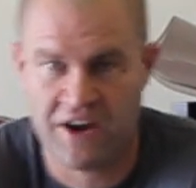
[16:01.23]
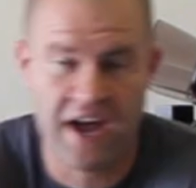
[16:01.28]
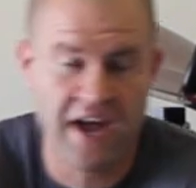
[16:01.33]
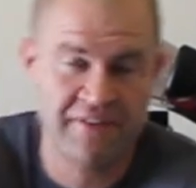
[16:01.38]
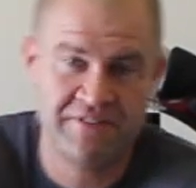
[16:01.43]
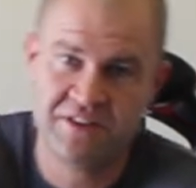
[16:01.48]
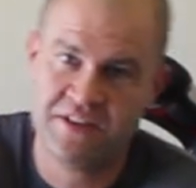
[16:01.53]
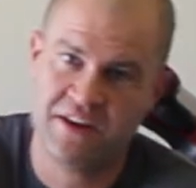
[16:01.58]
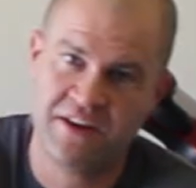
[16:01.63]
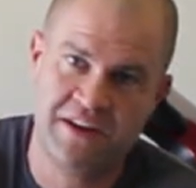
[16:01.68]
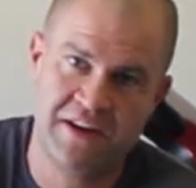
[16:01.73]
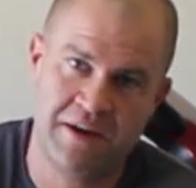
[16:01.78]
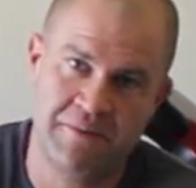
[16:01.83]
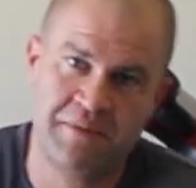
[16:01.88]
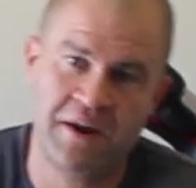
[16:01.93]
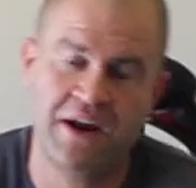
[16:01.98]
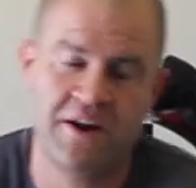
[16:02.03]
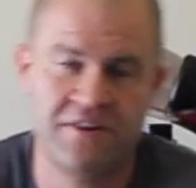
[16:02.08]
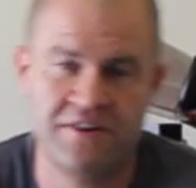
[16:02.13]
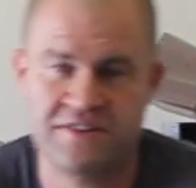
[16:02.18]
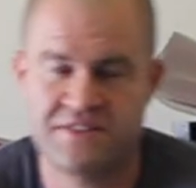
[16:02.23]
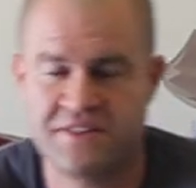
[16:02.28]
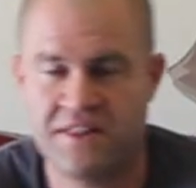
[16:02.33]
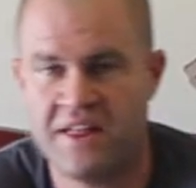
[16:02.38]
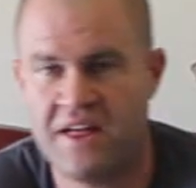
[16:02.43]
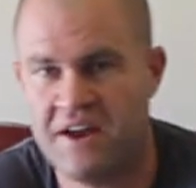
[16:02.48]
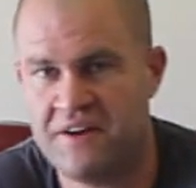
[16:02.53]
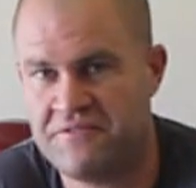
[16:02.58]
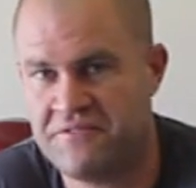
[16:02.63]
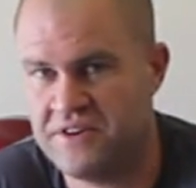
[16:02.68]
I haven't done it yet, but I heard it's a
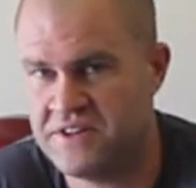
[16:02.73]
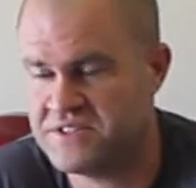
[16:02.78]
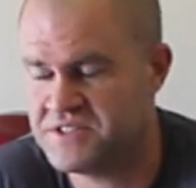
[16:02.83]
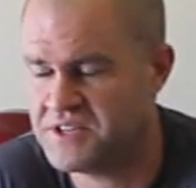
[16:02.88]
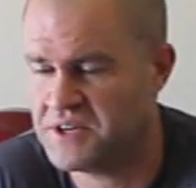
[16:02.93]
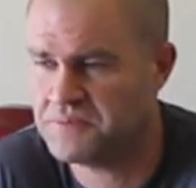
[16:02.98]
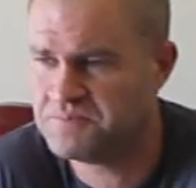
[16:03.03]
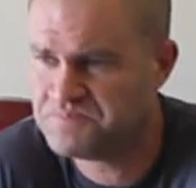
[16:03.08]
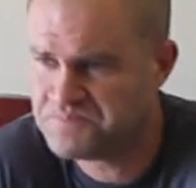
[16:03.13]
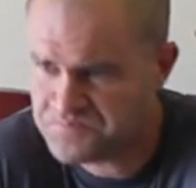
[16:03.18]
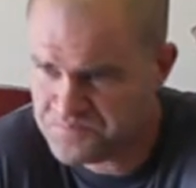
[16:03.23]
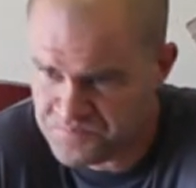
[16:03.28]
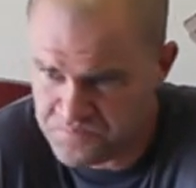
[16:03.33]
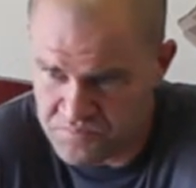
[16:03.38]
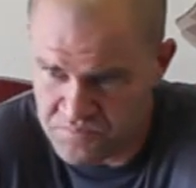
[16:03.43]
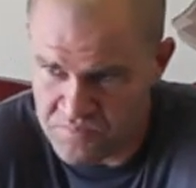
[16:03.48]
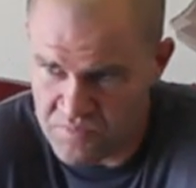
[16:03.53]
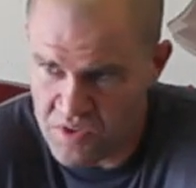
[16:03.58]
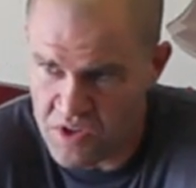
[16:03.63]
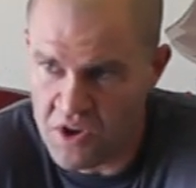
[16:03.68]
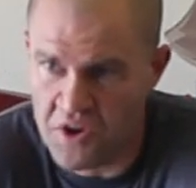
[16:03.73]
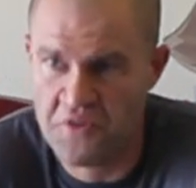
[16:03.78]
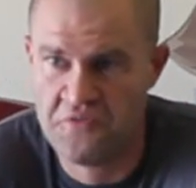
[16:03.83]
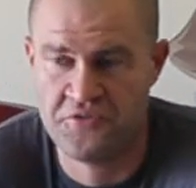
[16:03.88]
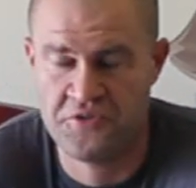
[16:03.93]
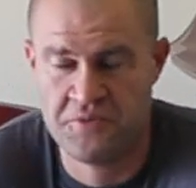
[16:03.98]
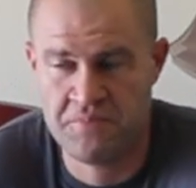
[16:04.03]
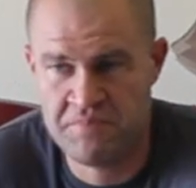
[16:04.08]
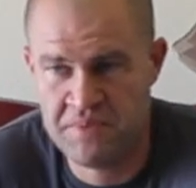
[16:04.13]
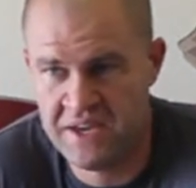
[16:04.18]
lot of fun. So
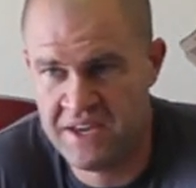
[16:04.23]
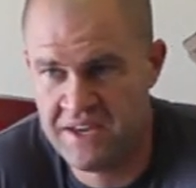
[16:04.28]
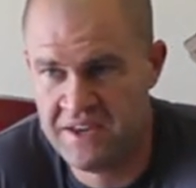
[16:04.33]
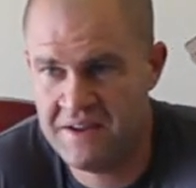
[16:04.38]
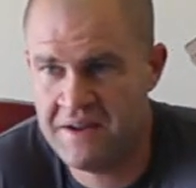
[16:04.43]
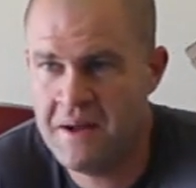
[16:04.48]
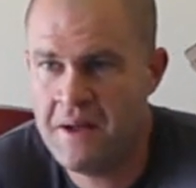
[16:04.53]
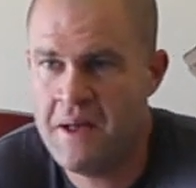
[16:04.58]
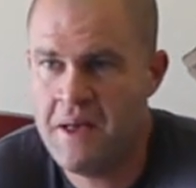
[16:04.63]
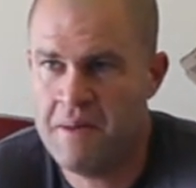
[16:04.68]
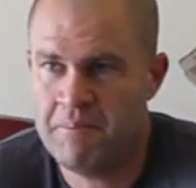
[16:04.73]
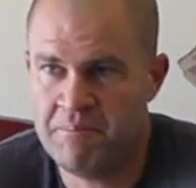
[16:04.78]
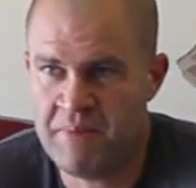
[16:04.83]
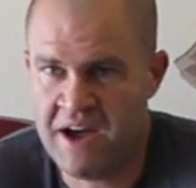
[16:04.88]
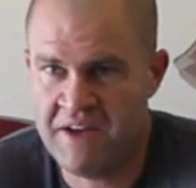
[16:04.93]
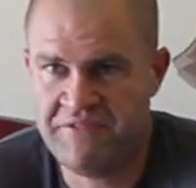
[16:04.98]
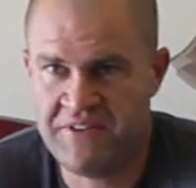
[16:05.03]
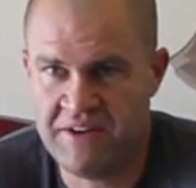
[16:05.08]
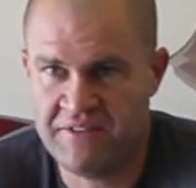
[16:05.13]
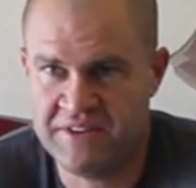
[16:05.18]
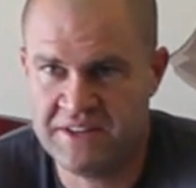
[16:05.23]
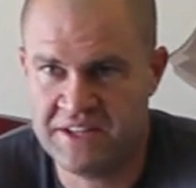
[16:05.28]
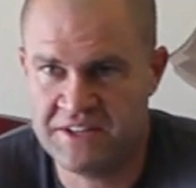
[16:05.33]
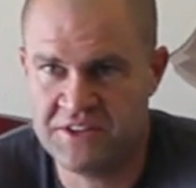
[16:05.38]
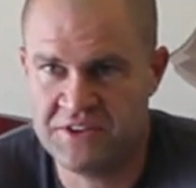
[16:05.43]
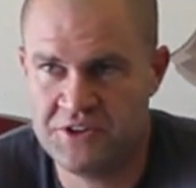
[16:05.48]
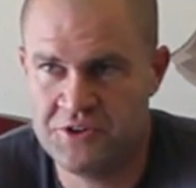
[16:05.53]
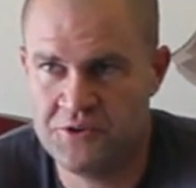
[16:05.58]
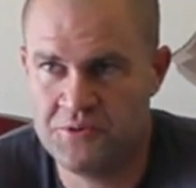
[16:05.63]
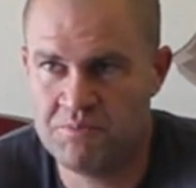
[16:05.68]
for me, my favorite thing
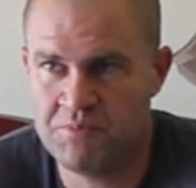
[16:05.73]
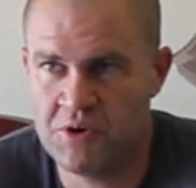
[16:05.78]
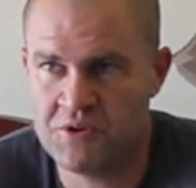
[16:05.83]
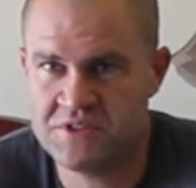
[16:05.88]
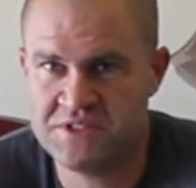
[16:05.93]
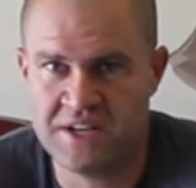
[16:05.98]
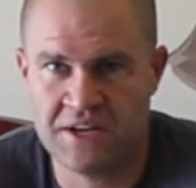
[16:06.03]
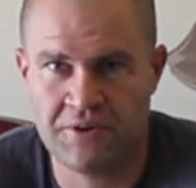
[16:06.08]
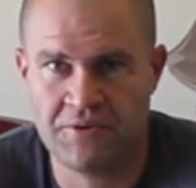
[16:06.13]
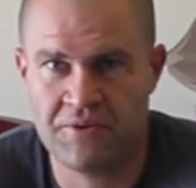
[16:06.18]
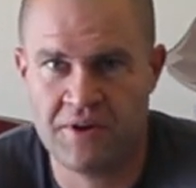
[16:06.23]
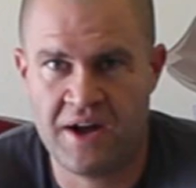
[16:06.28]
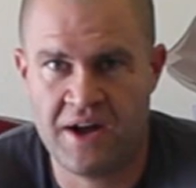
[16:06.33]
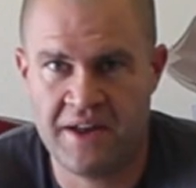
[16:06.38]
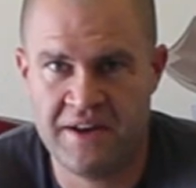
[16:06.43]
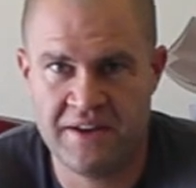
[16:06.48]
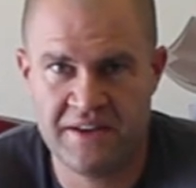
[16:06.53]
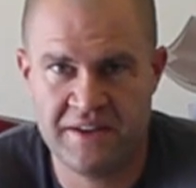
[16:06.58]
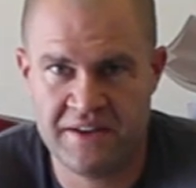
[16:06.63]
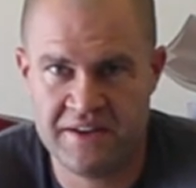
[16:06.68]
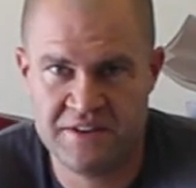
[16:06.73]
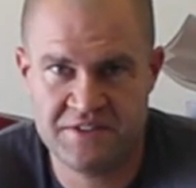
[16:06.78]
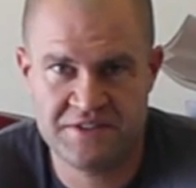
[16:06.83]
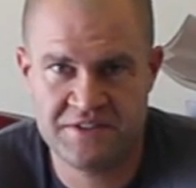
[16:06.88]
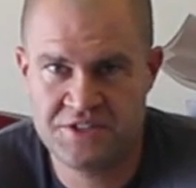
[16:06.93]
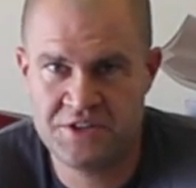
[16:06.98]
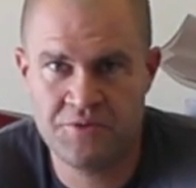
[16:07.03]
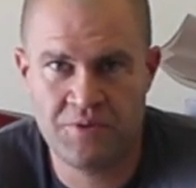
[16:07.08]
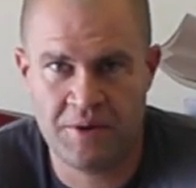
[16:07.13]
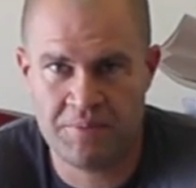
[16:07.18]
to do motorcycle riding
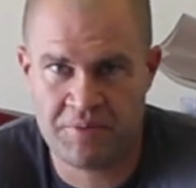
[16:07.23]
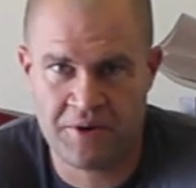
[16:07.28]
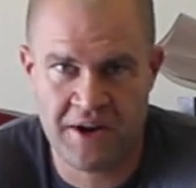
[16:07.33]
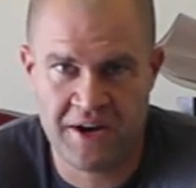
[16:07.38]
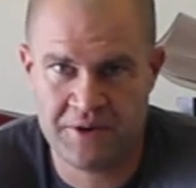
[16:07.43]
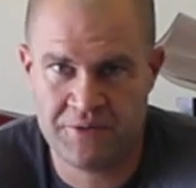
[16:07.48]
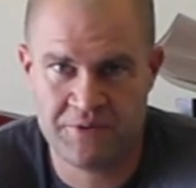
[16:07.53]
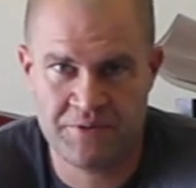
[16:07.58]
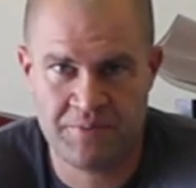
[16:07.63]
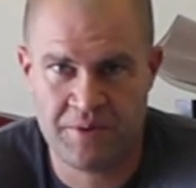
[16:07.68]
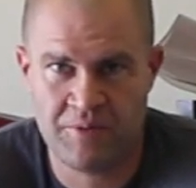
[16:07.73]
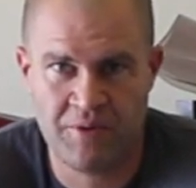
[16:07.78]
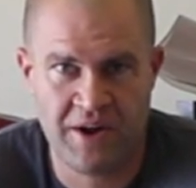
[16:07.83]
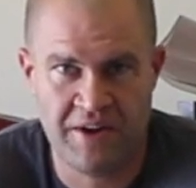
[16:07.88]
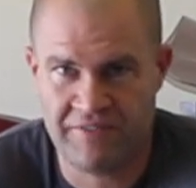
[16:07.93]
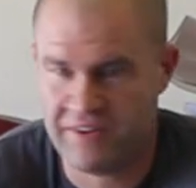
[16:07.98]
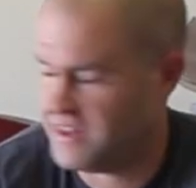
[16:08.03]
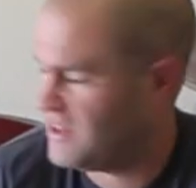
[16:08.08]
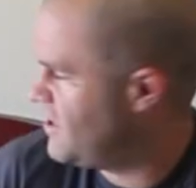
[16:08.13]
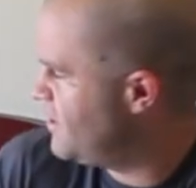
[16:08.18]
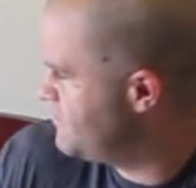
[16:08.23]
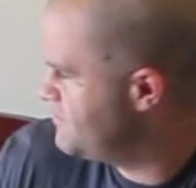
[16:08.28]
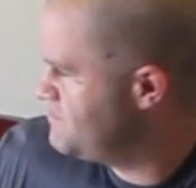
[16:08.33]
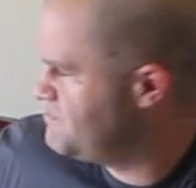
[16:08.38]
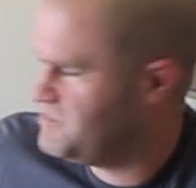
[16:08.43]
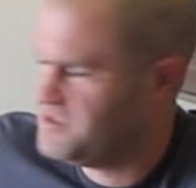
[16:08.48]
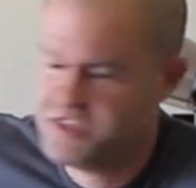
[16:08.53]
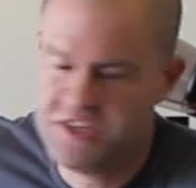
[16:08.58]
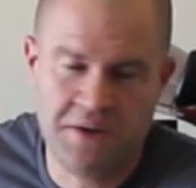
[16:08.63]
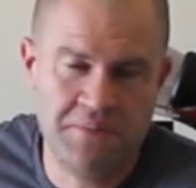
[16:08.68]
is two up riding with my wife. I
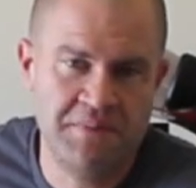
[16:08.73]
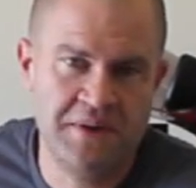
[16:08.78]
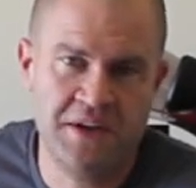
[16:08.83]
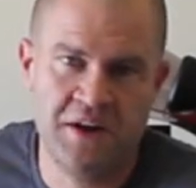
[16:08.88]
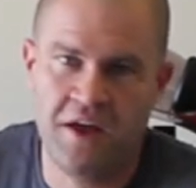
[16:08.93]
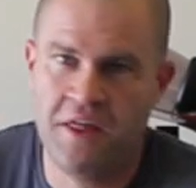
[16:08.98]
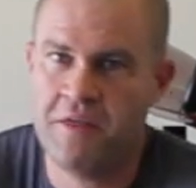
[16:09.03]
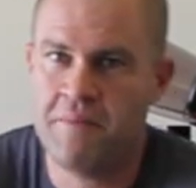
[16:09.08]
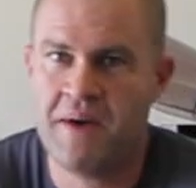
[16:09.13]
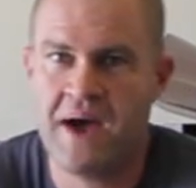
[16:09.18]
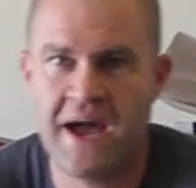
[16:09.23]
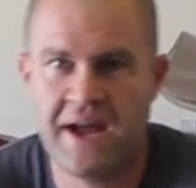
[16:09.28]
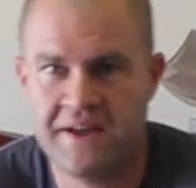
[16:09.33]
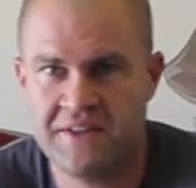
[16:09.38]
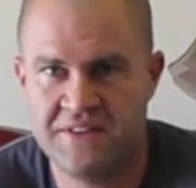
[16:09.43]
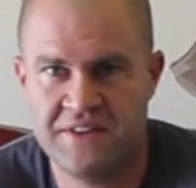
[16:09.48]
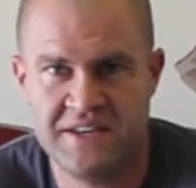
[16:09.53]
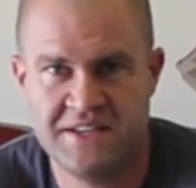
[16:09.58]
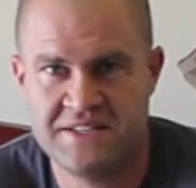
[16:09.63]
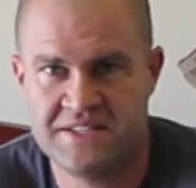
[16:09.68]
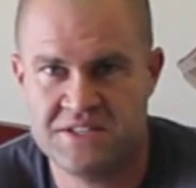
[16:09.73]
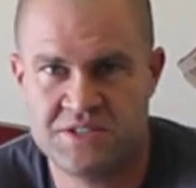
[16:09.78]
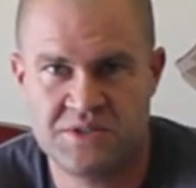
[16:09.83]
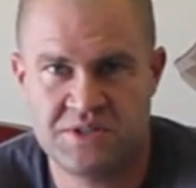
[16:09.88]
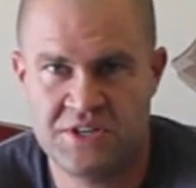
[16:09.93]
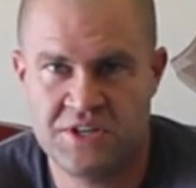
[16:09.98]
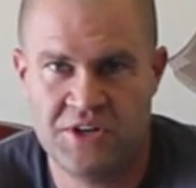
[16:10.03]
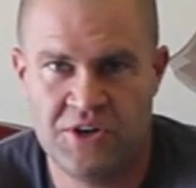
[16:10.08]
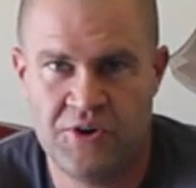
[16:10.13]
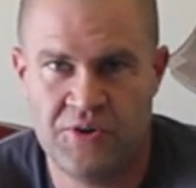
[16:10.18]
love Jen being on the back of this.
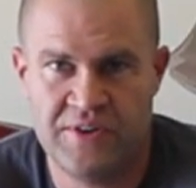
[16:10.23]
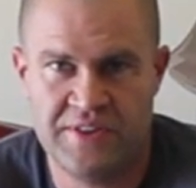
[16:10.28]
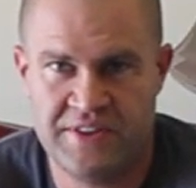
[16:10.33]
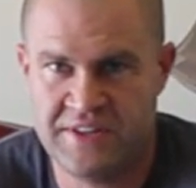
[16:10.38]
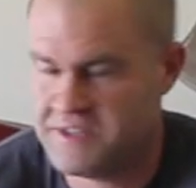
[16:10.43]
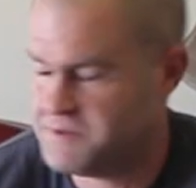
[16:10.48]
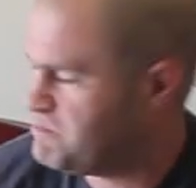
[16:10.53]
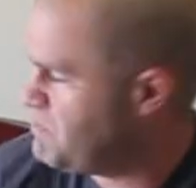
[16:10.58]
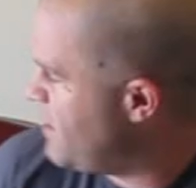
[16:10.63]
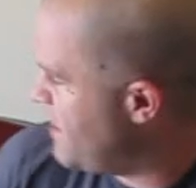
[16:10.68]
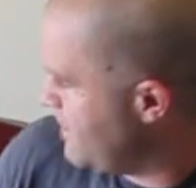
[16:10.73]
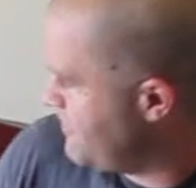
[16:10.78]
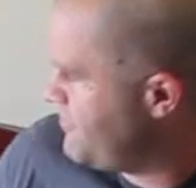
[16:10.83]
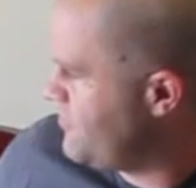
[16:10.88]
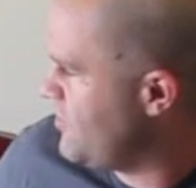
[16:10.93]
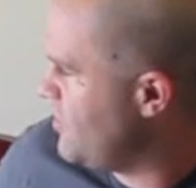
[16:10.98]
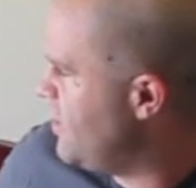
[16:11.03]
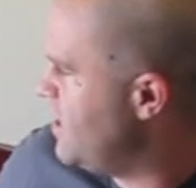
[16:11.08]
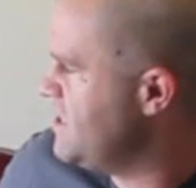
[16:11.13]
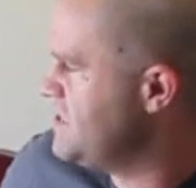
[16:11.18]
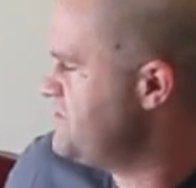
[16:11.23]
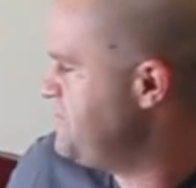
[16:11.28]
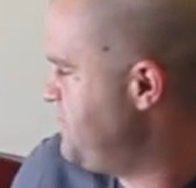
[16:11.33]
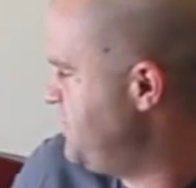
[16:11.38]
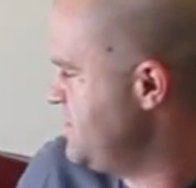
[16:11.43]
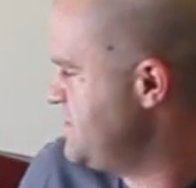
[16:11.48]
It's, you know, this bike for us